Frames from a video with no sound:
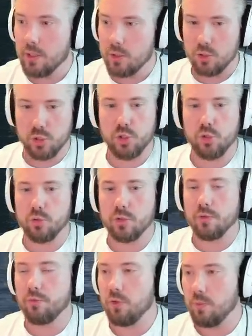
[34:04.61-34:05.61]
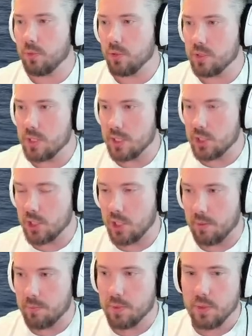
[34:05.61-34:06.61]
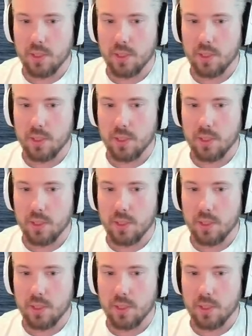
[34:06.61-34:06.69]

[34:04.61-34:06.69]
you shoot the full broadside ship,